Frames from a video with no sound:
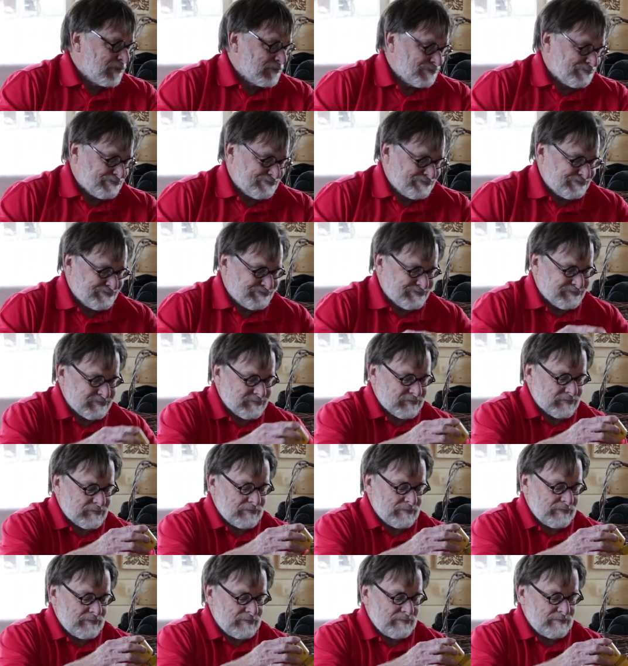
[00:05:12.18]

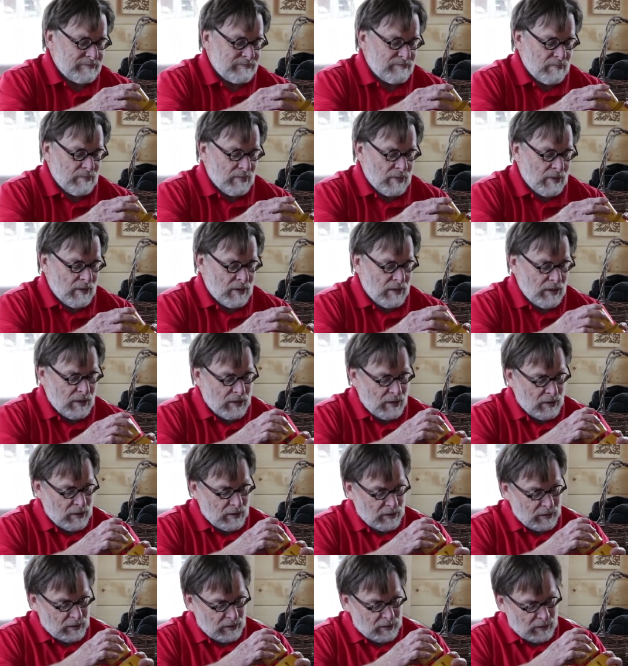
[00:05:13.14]

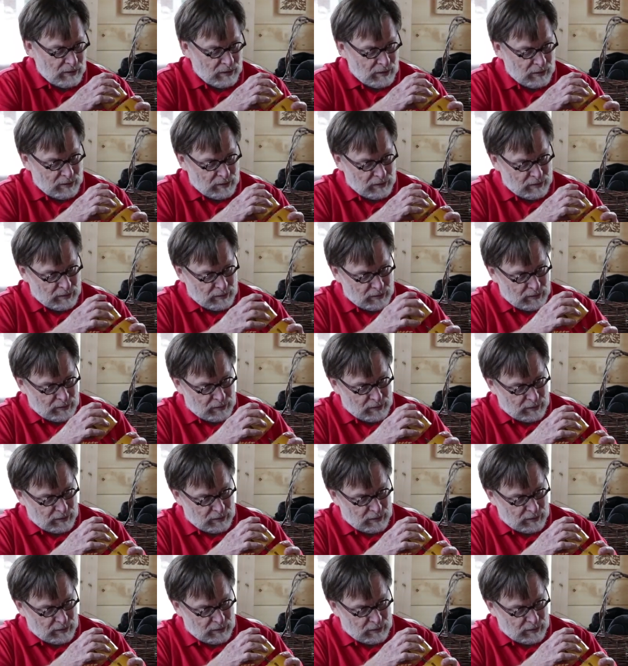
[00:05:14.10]
(silence)